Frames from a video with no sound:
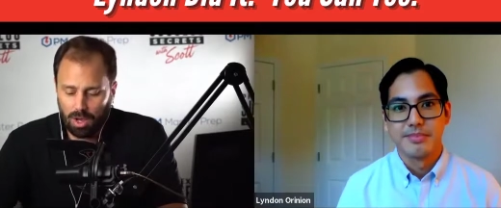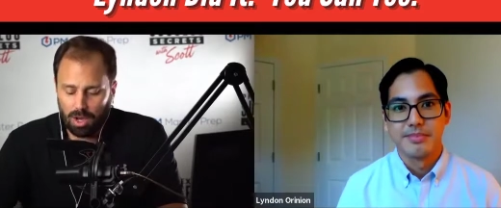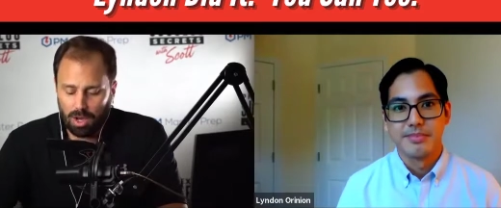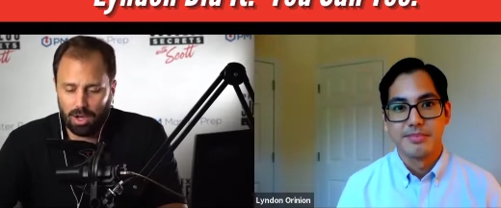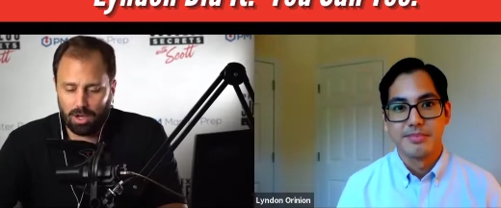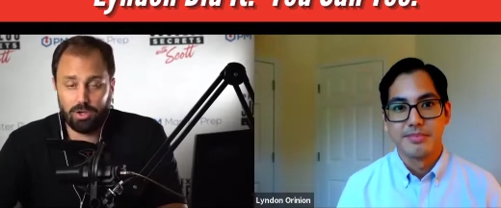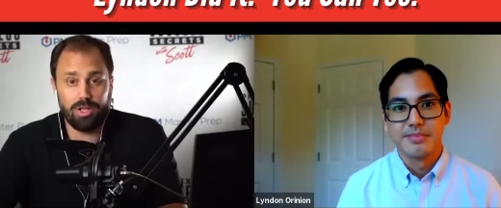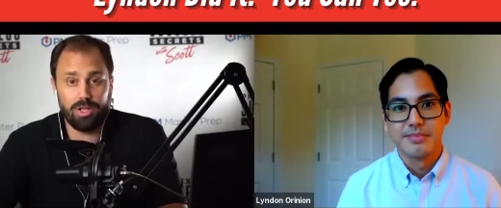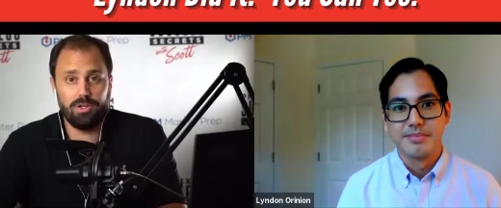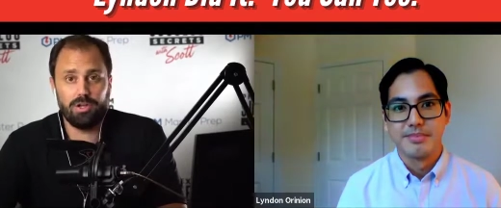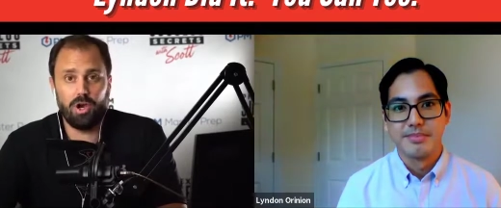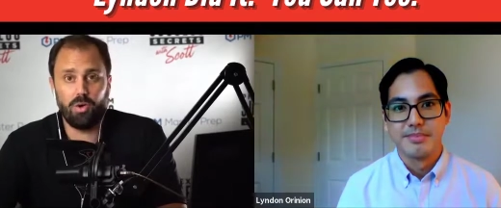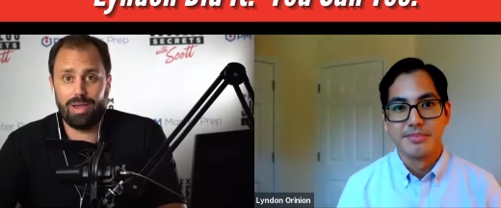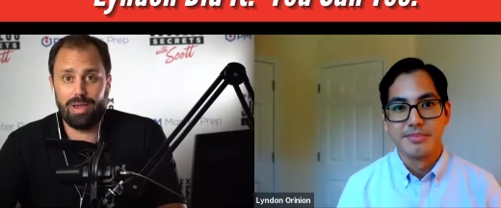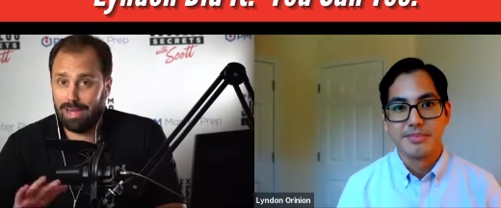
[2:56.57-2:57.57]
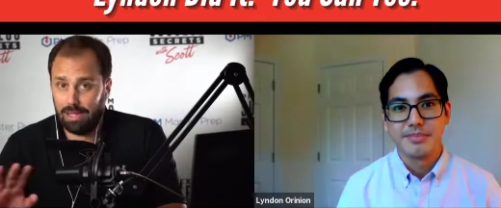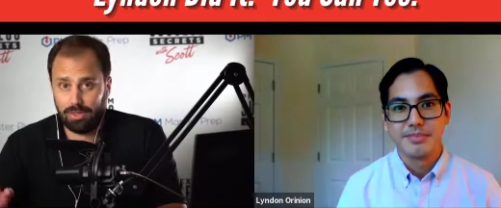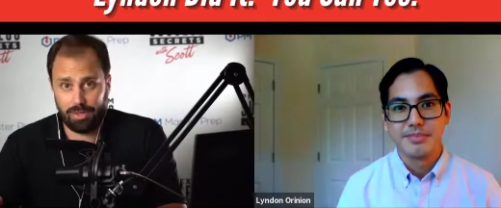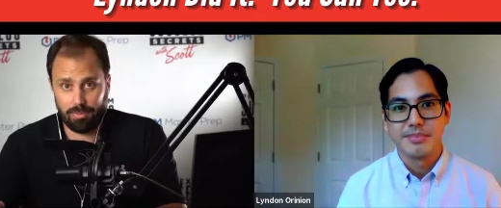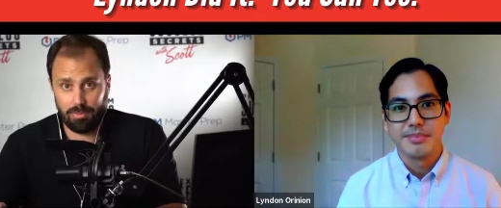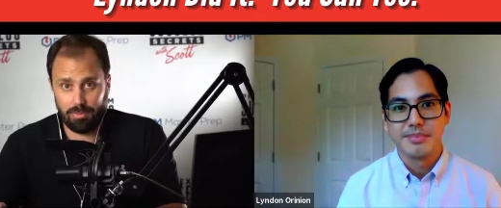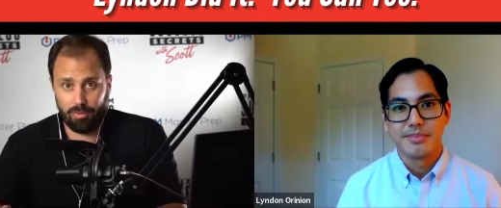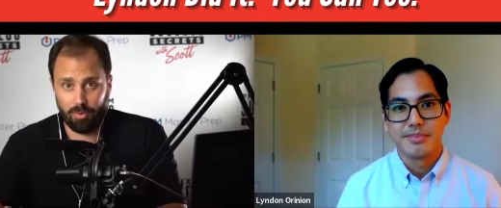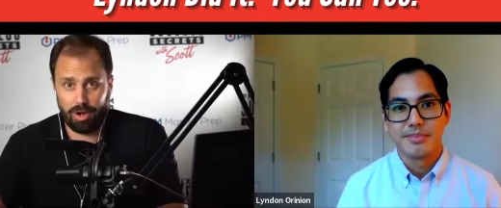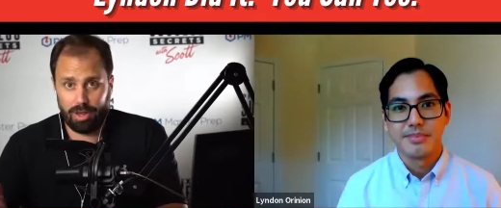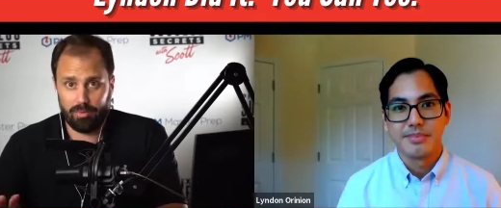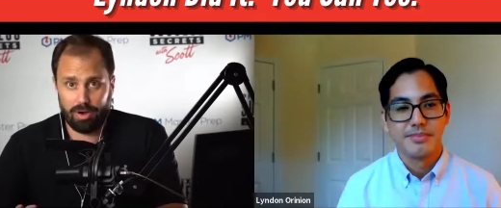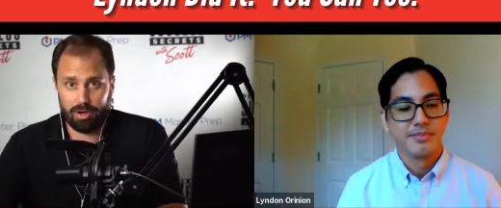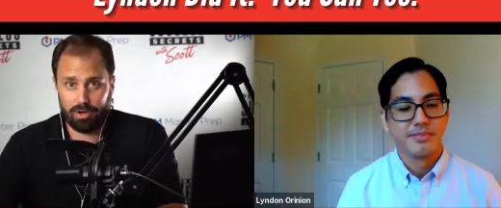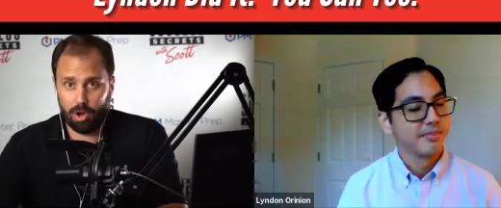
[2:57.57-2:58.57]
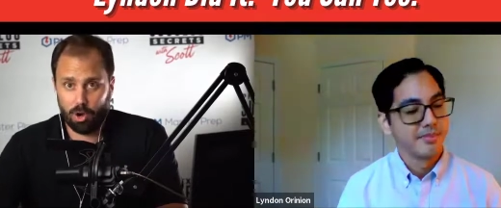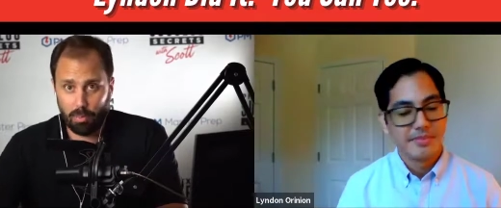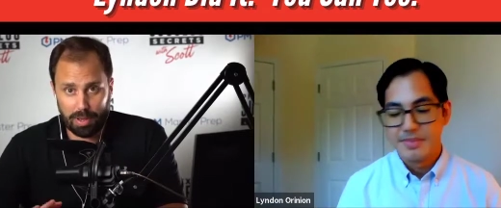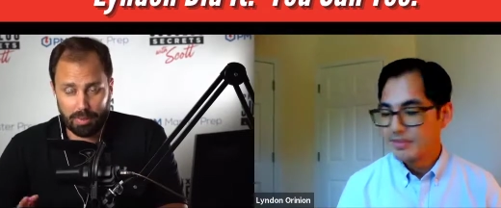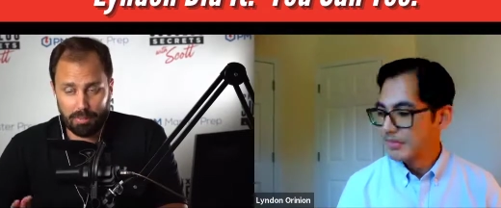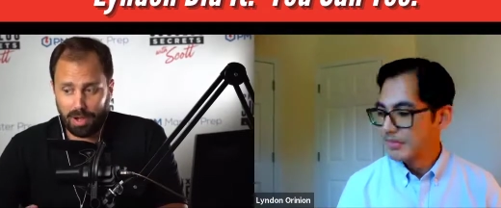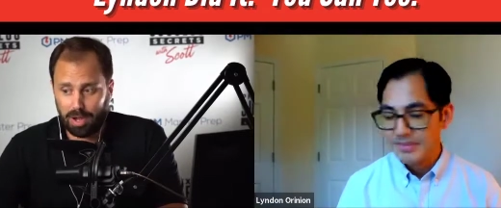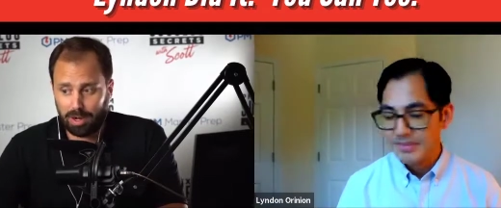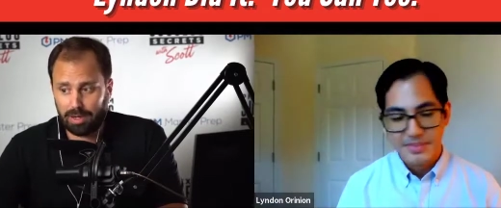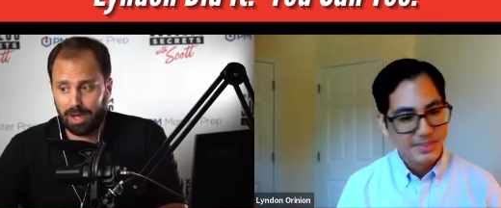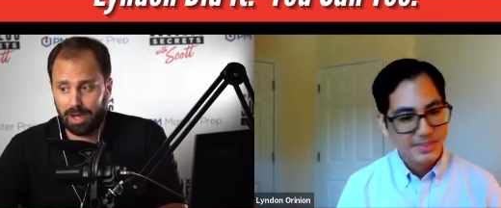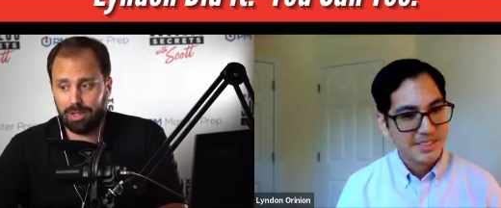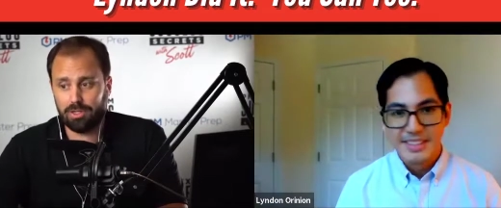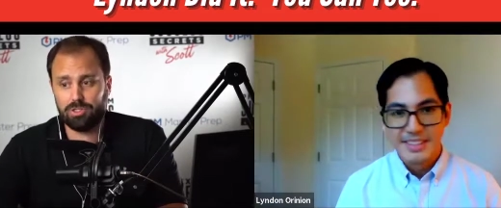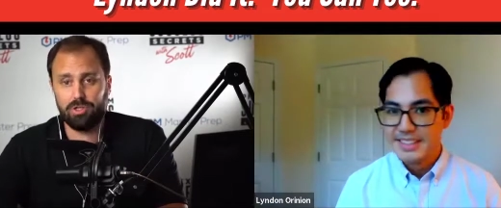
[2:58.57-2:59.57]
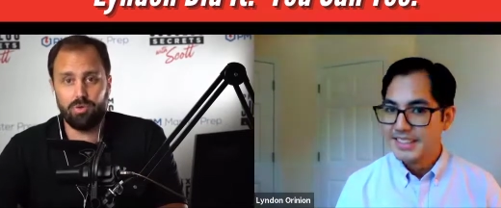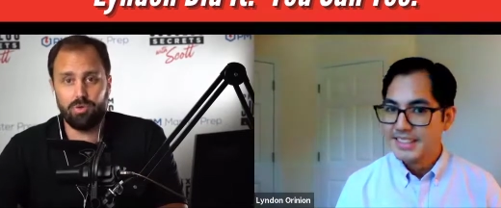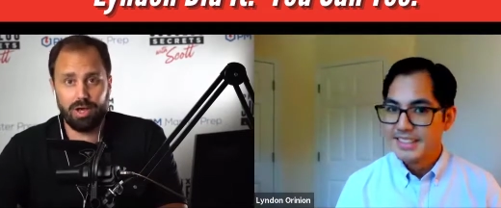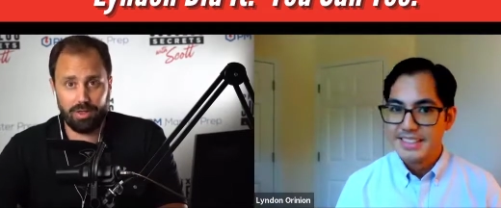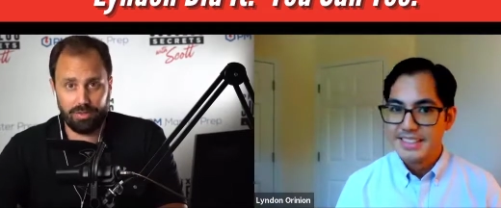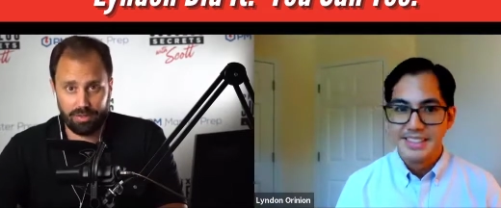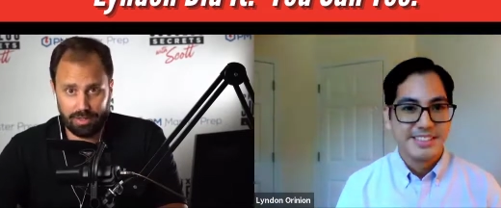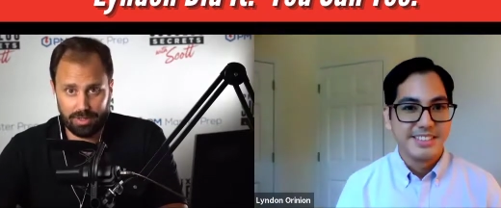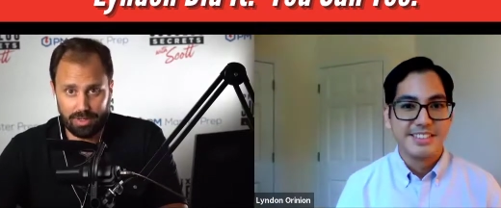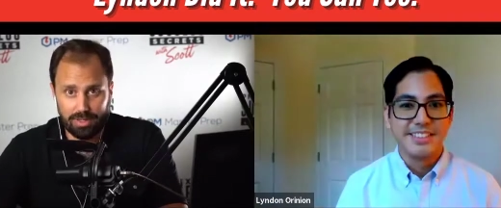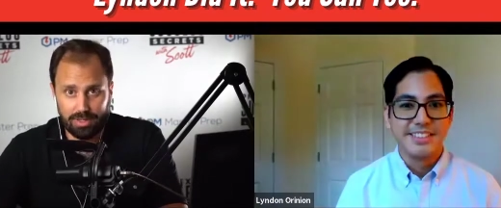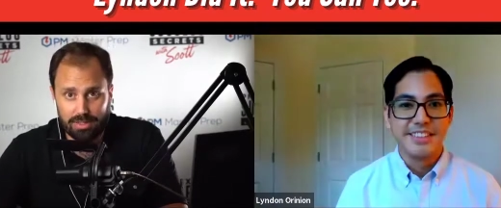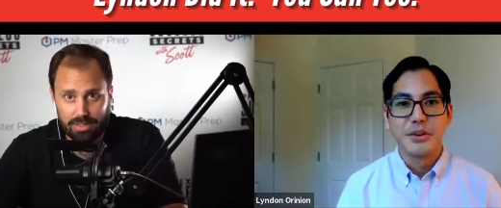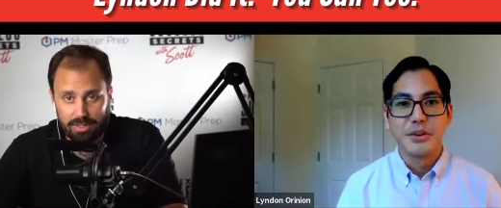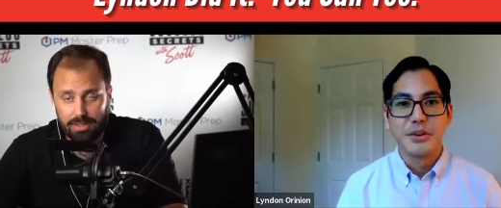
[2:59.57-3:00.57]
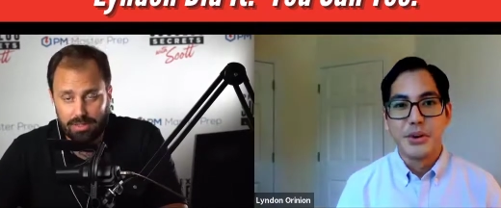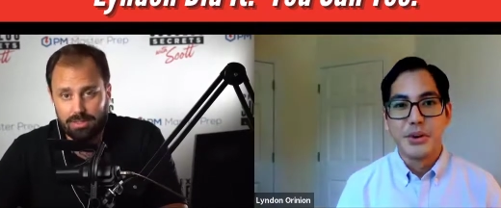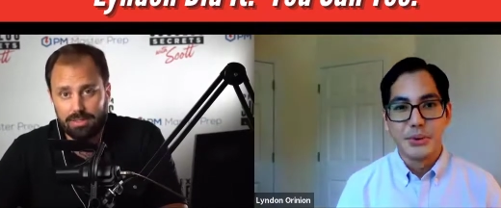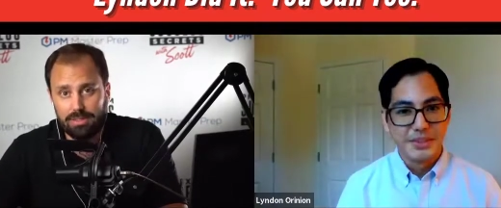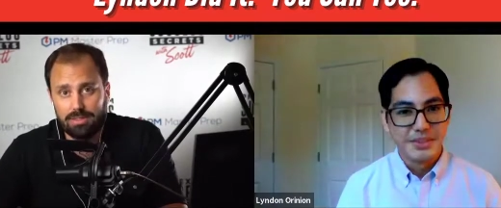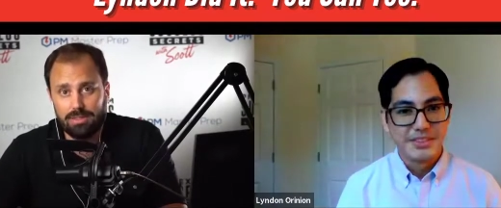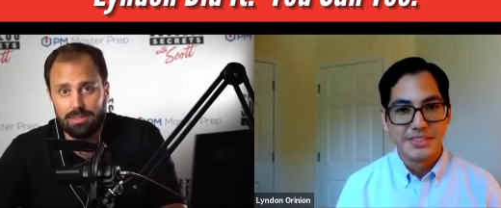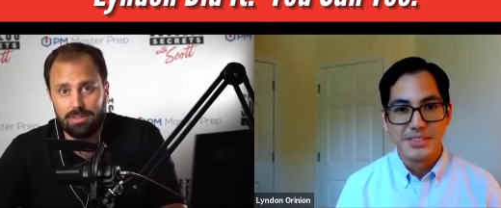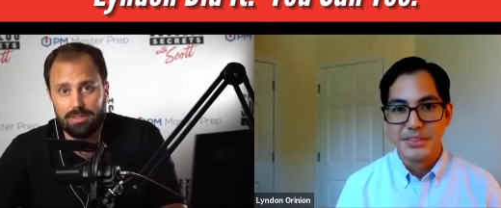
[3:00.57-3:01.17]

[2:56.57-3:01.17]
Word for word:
Speaker 1: you didn't know anything beforehand, right? No PMBOK knowledge, no nothing. Zero.